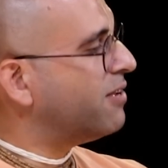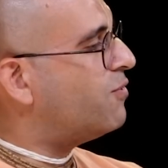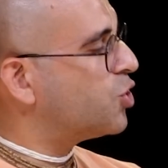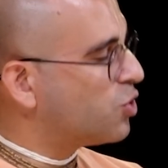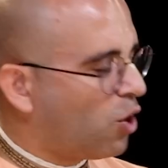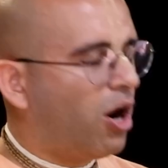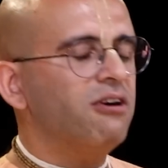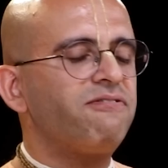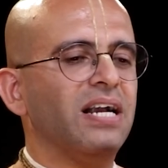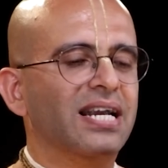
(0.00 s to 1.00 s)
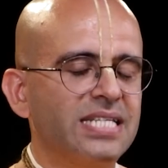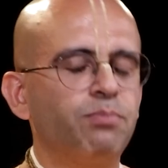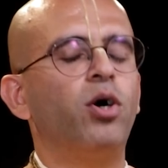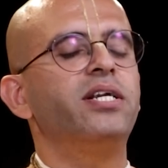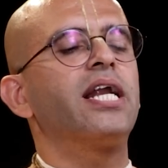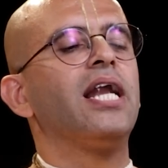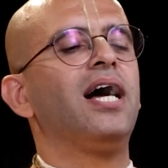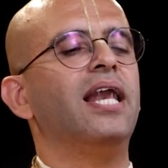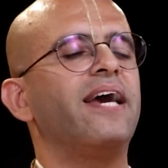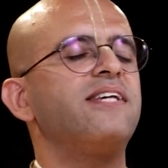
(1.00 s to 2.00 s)
we should not feel disappointed in
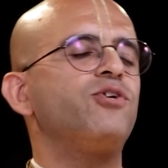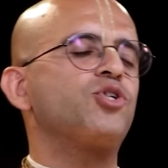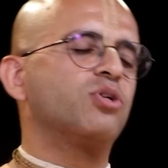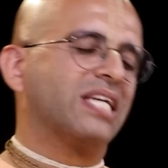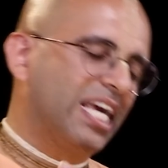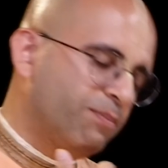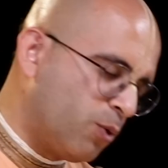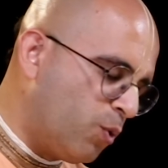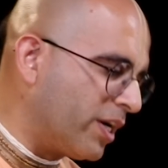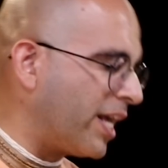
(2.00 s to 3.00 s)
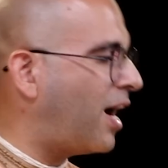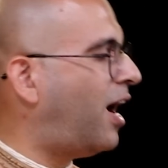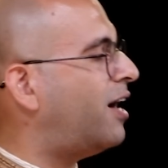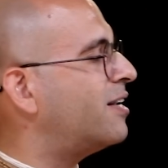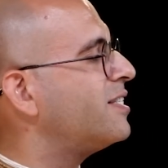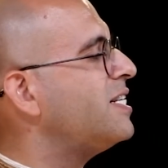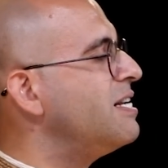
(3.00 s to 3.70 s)
our lives. We should keep working hard.